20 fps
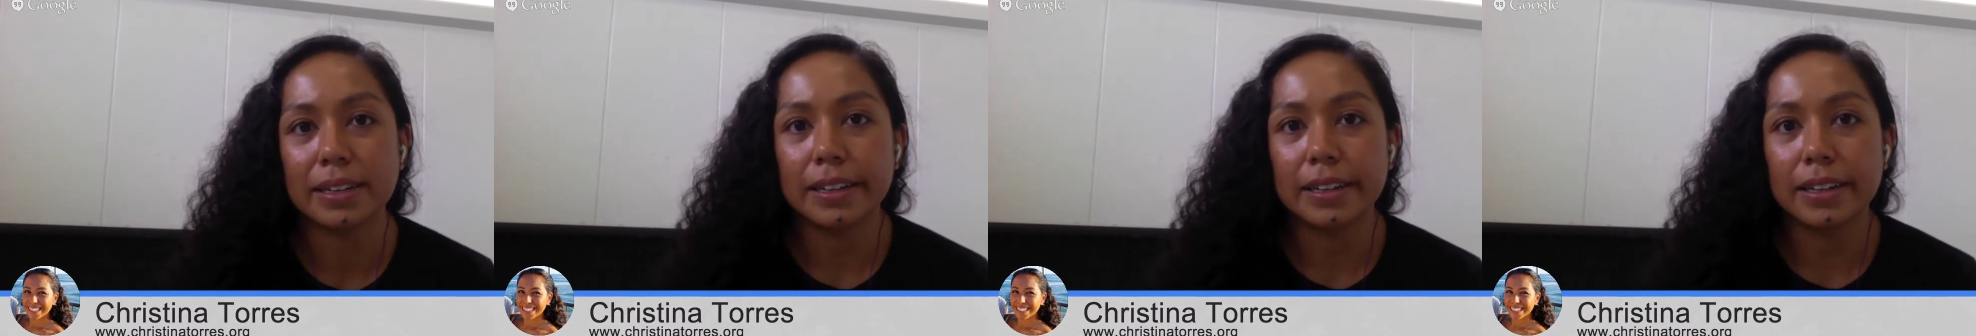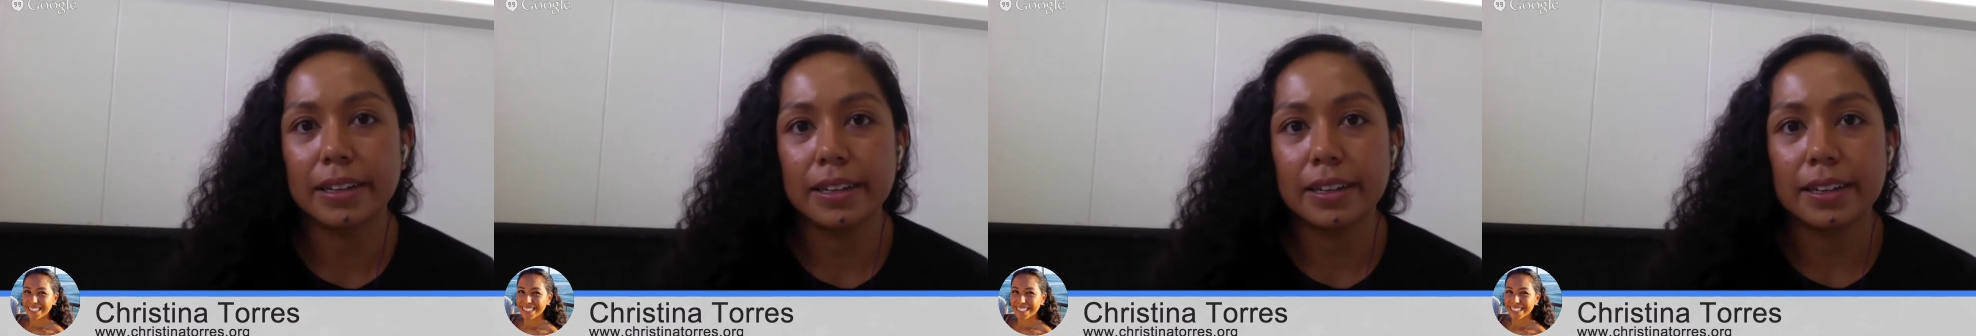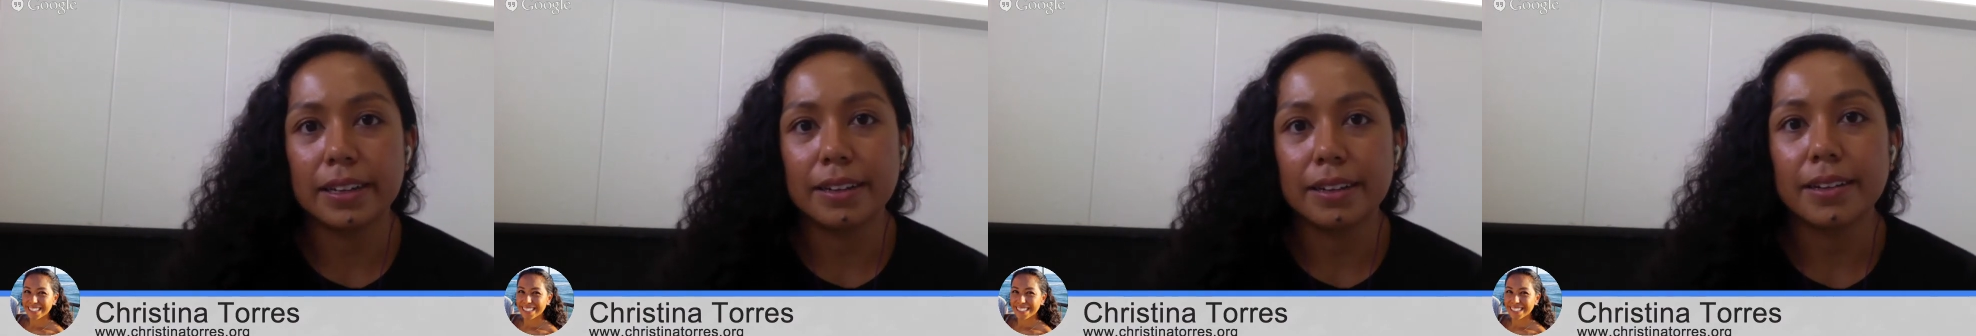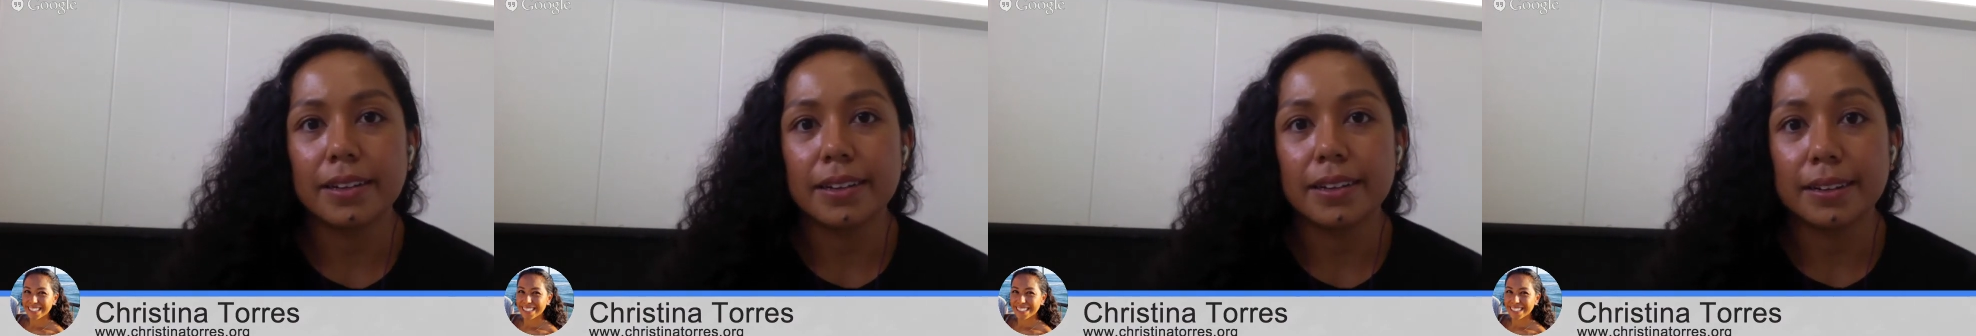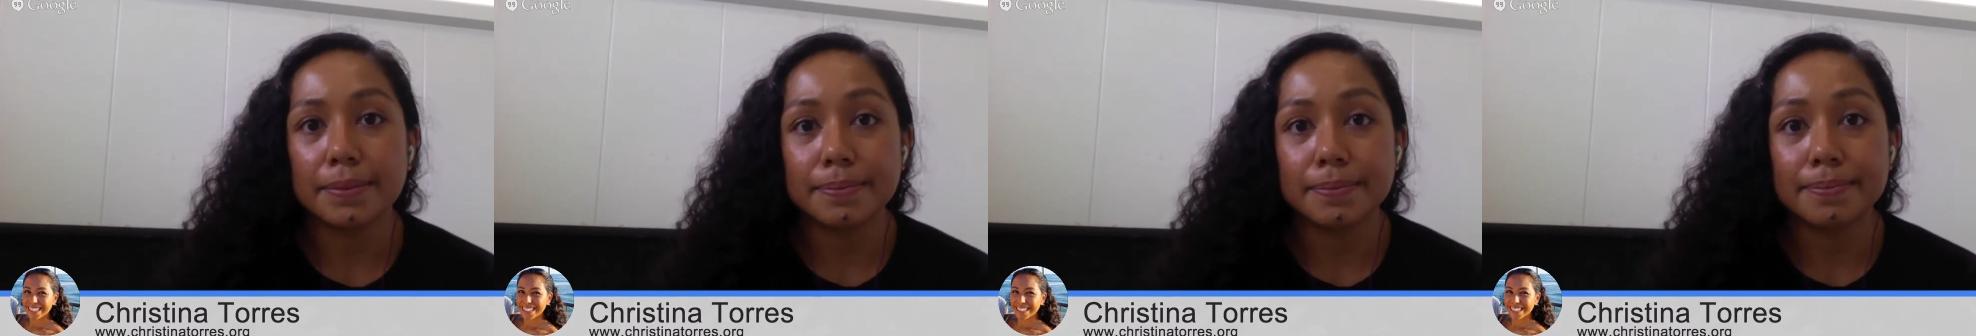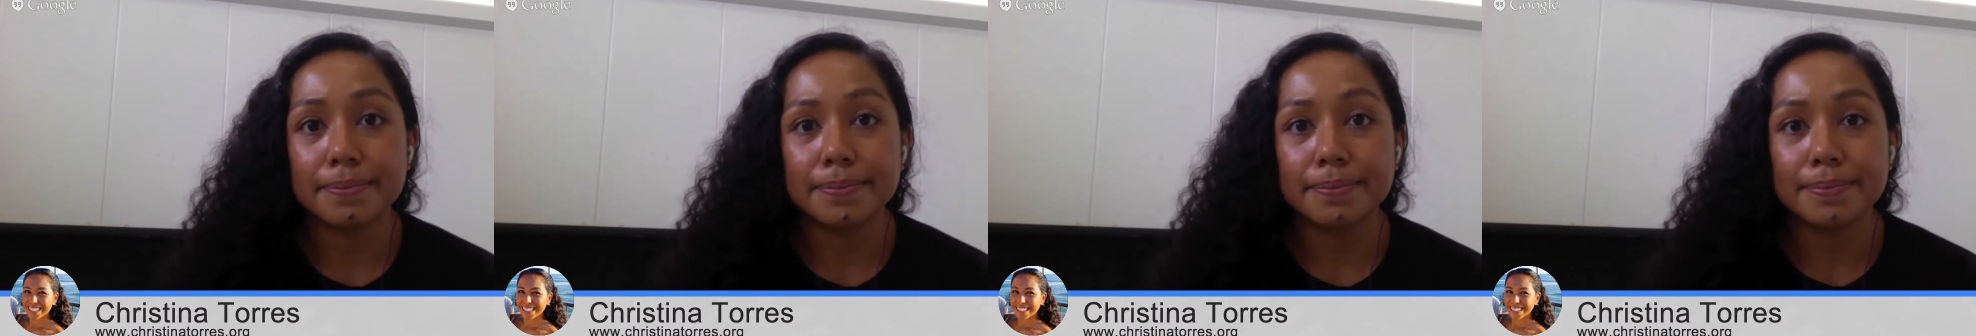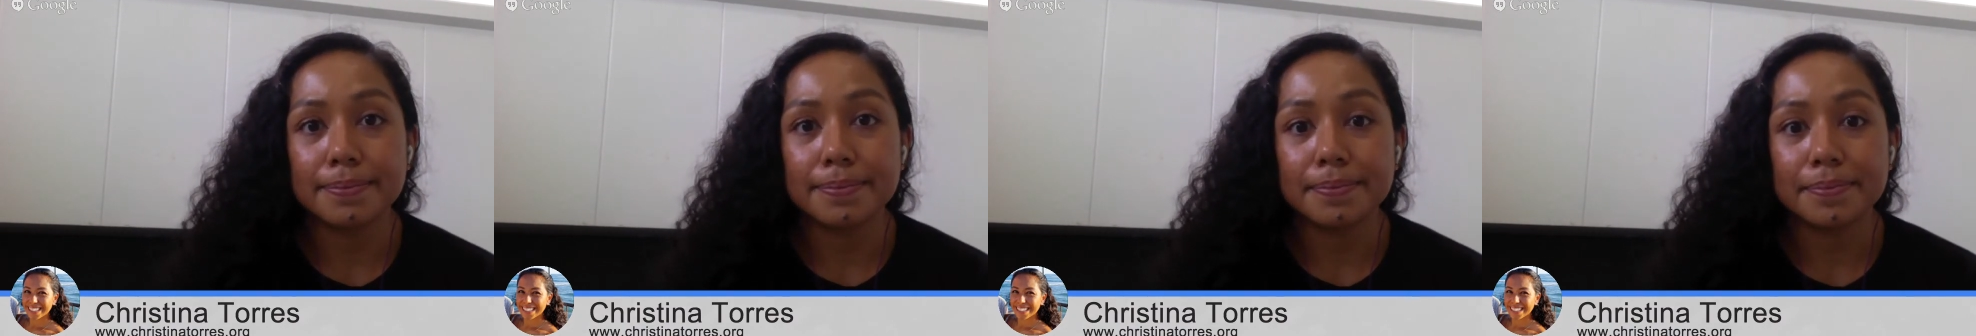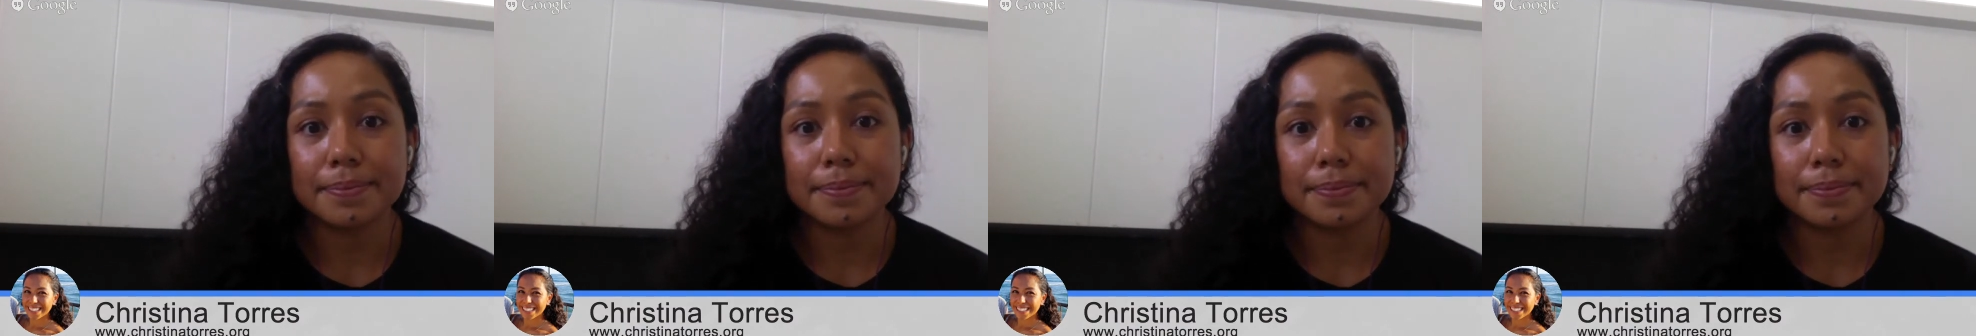
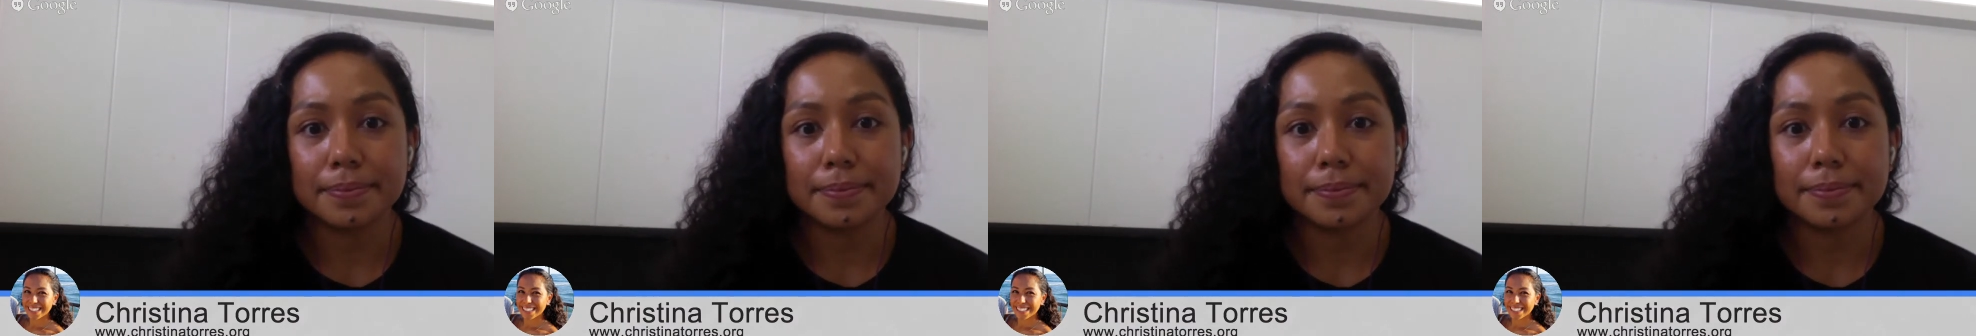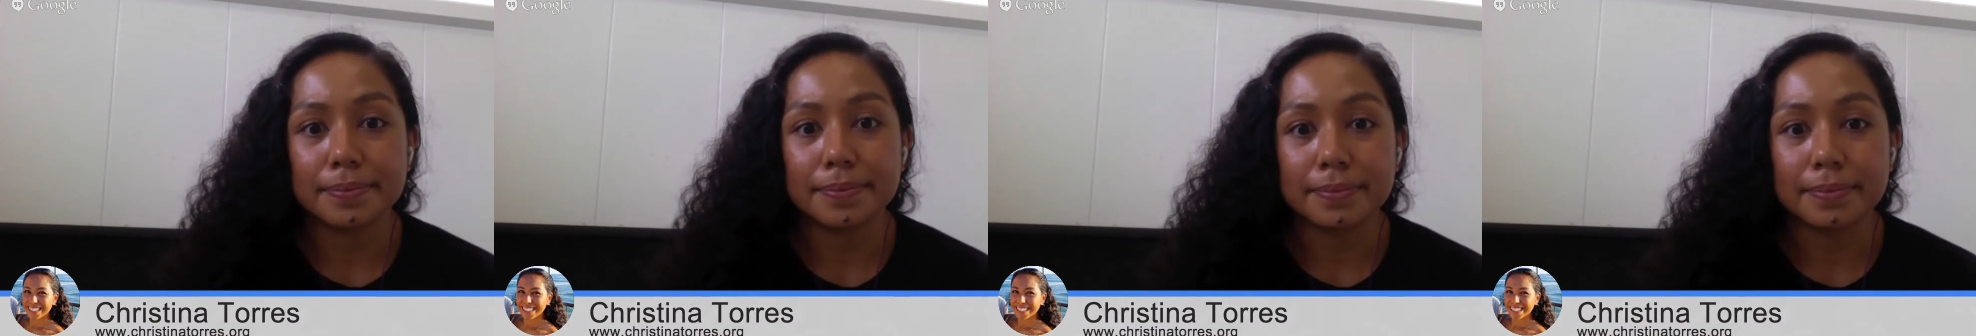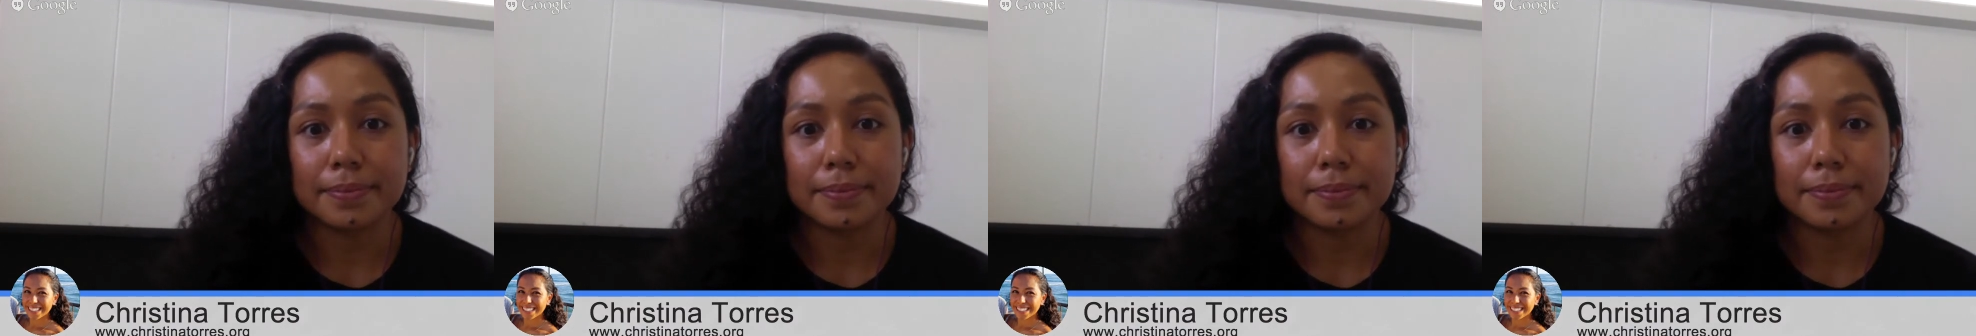(silence)